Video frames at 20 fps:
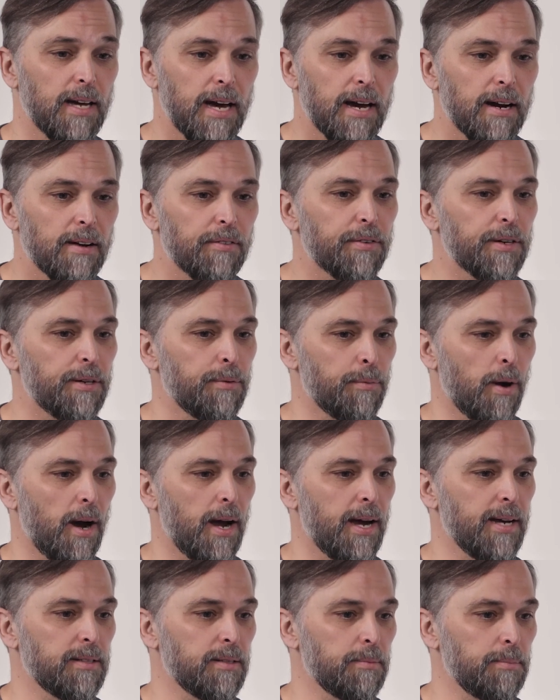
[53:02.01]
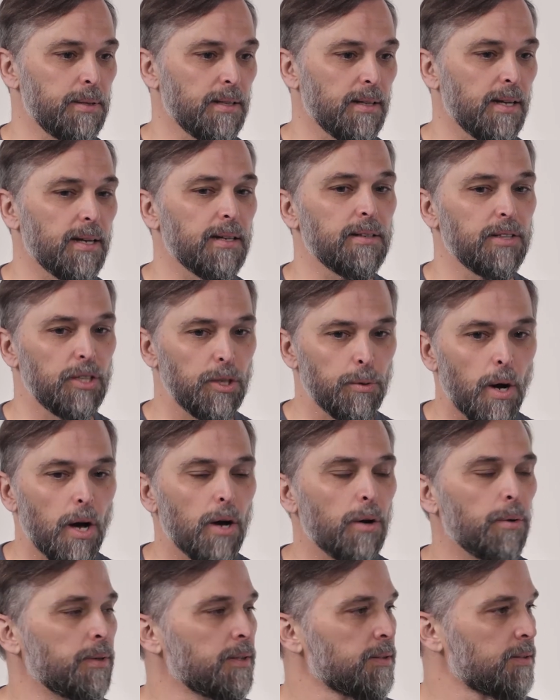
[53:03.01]
right to be like, you
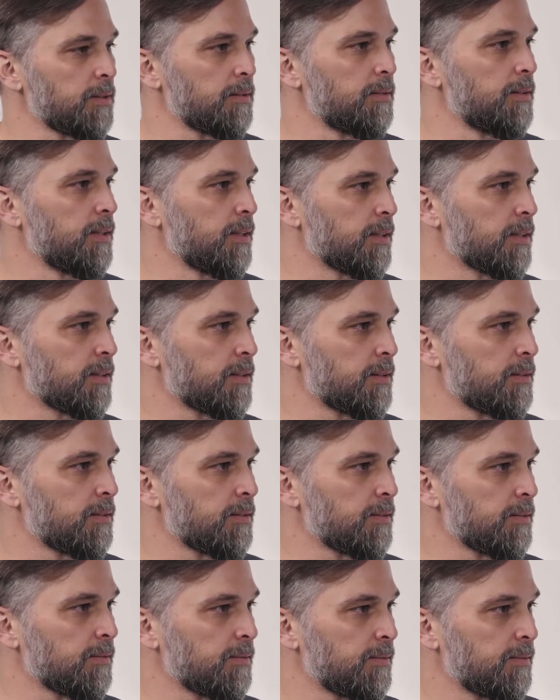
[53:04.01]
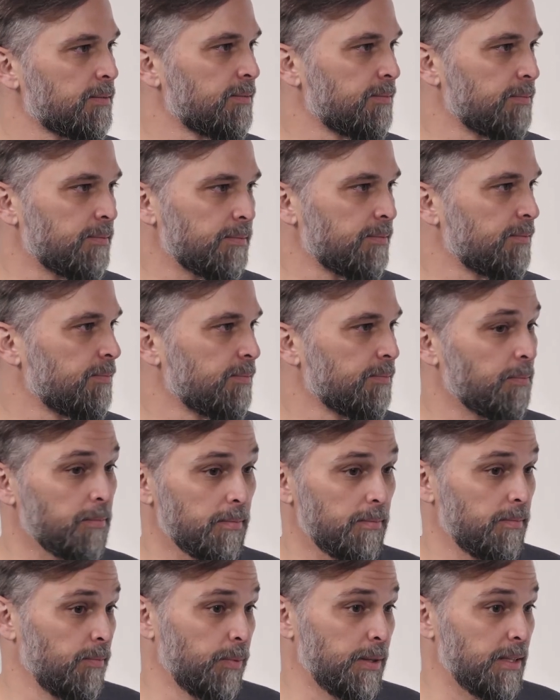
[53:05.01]
owe us this.
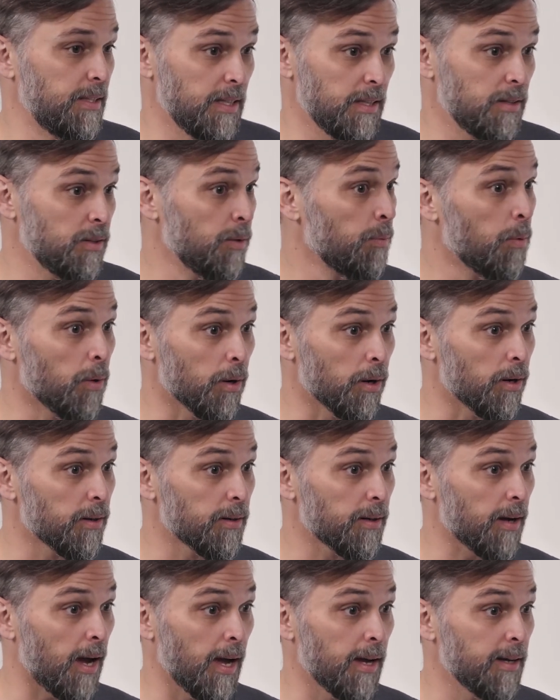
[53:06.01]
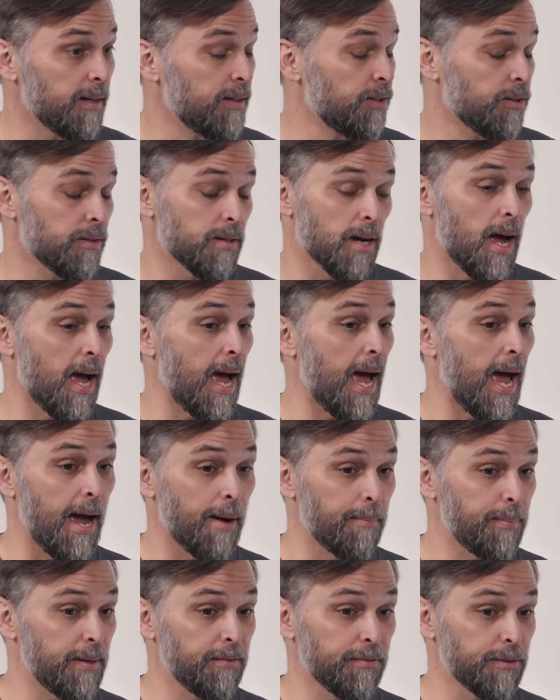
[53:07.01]
We did the work. You're not
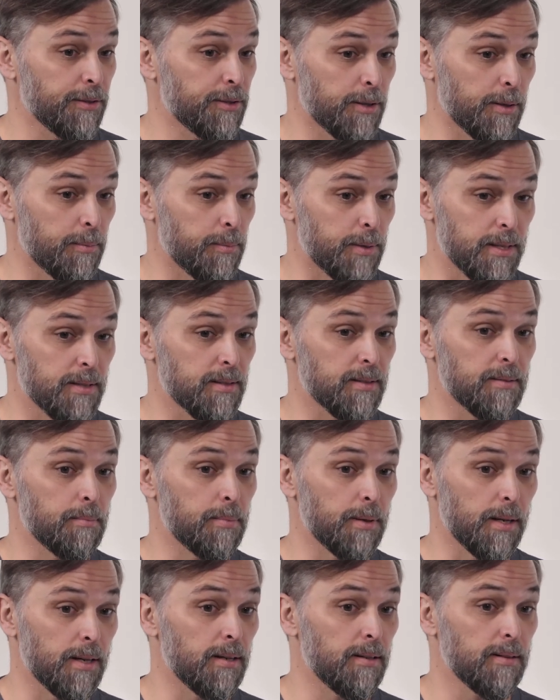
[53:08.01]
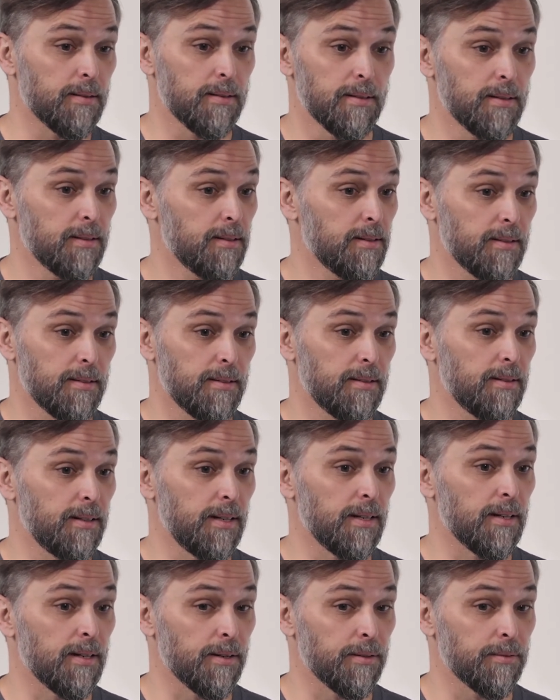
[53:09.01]
happy for some reason, but
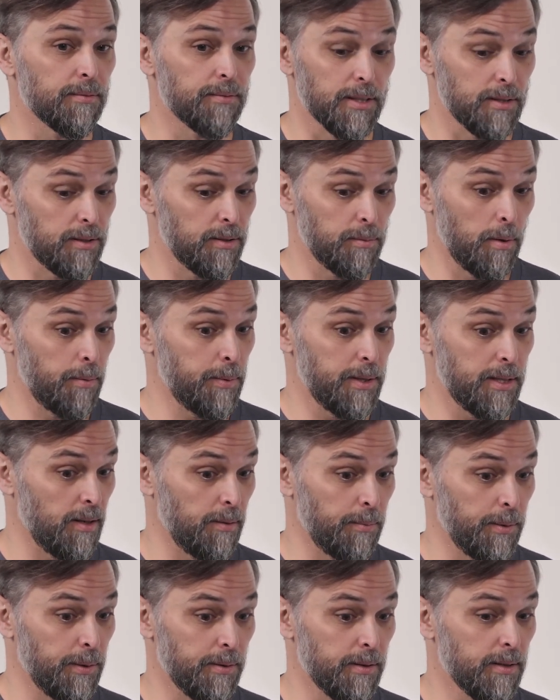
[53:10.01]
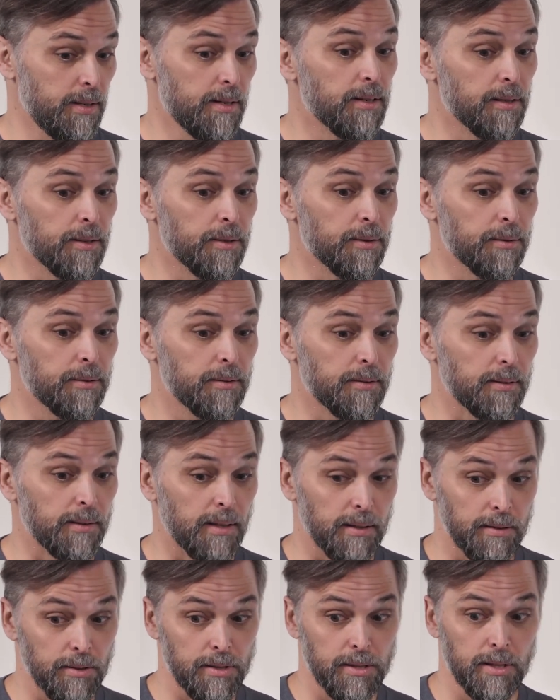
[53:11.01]
this is what we said we were going to do, and
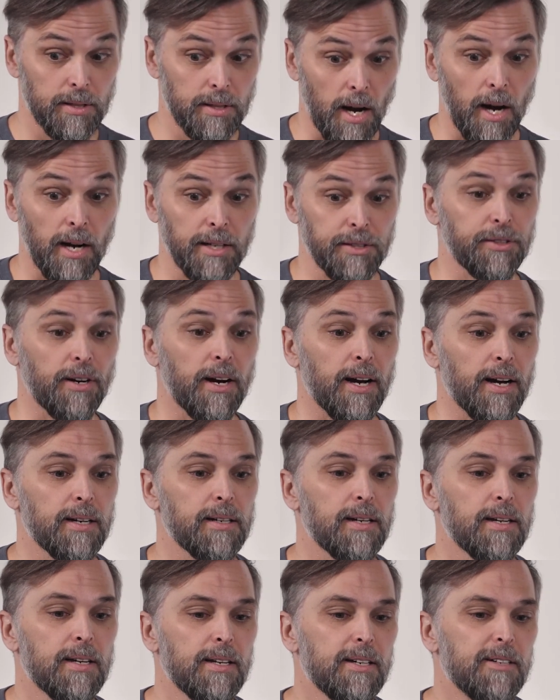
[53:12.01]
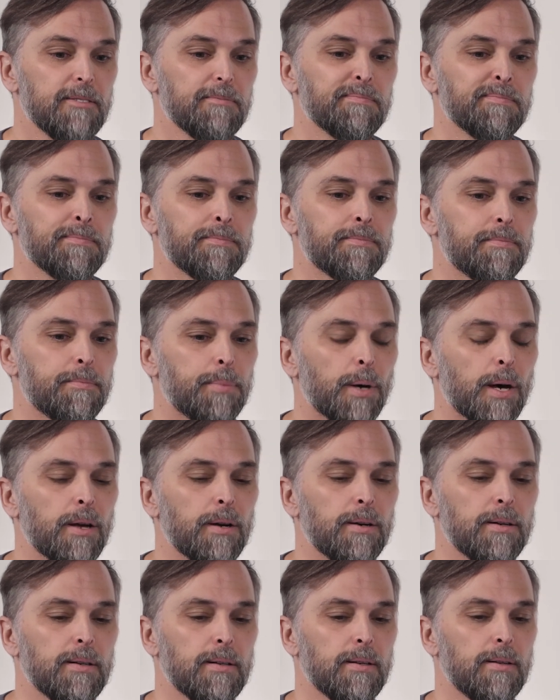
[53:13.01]
there's this contract.
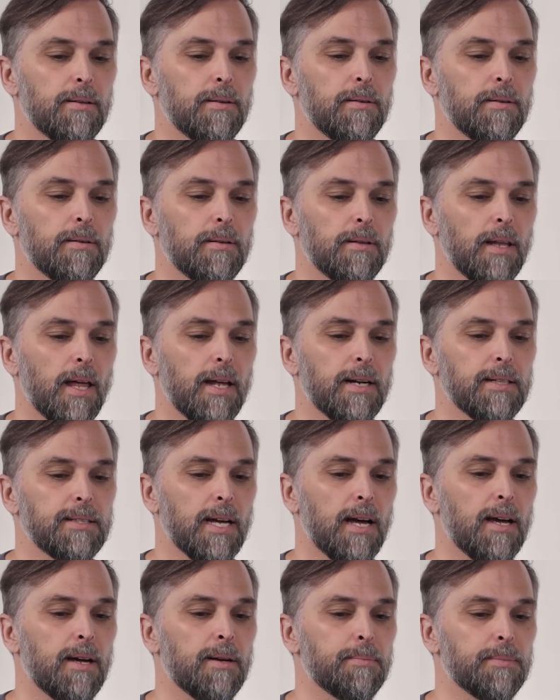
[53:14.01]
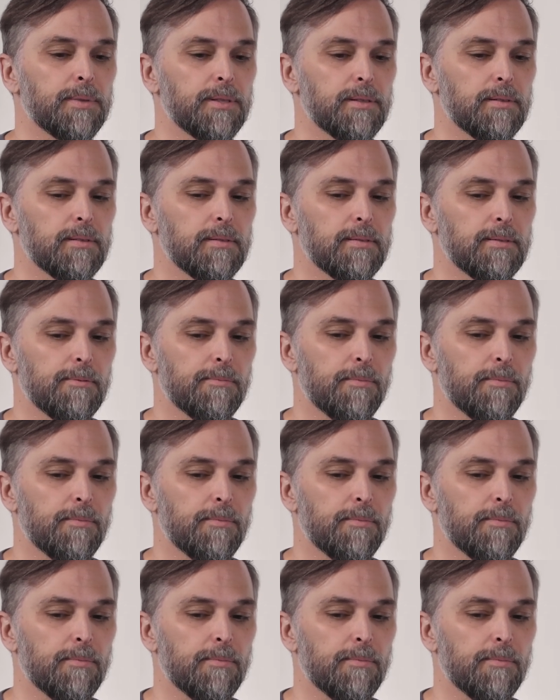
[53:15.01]
But a lot of times